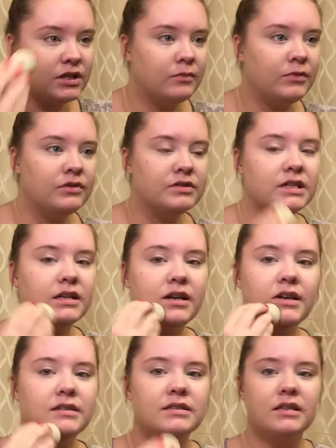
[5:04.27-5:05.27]
I'm using
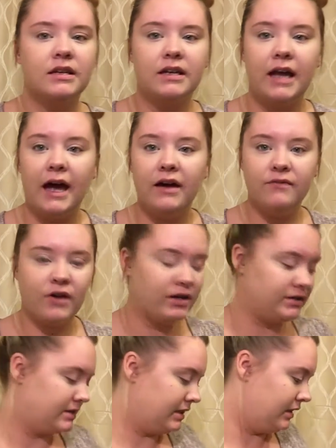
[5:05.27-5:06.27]
is the Kat
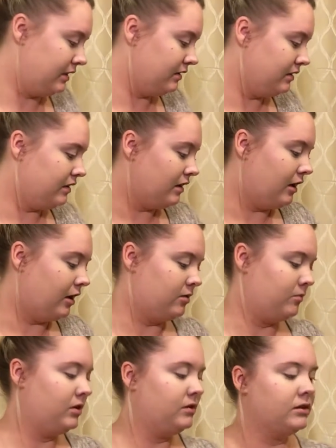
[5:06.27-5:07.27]
Von D
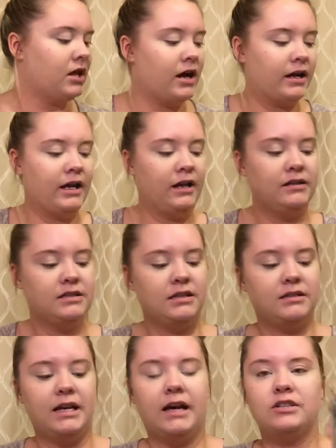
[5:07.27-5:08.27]
Locket
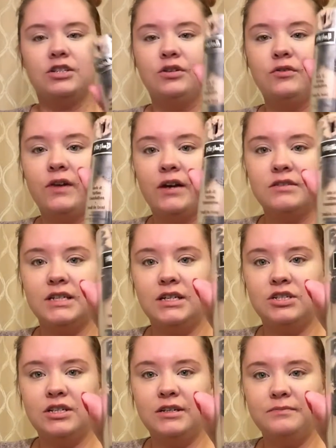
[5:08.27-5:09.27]
Tattoo
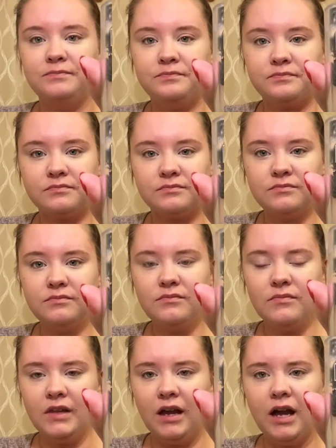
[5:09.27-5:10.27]
Foundation.
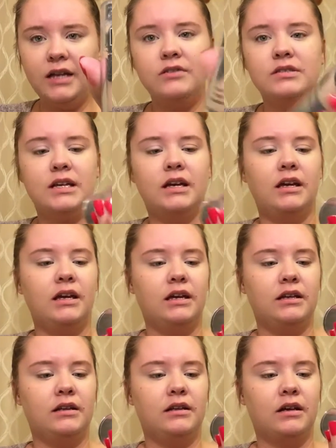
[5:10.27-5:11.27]
I use it
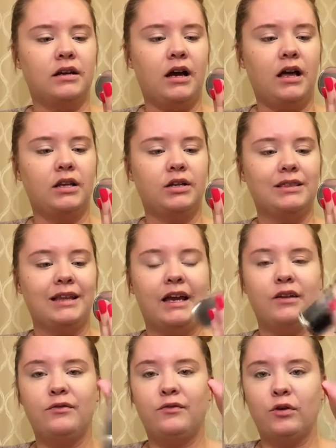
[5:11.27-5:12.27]
in the color
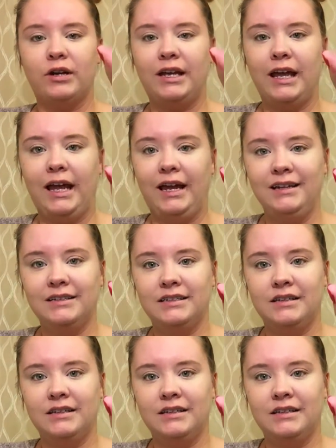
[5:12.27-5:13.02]
Light 48.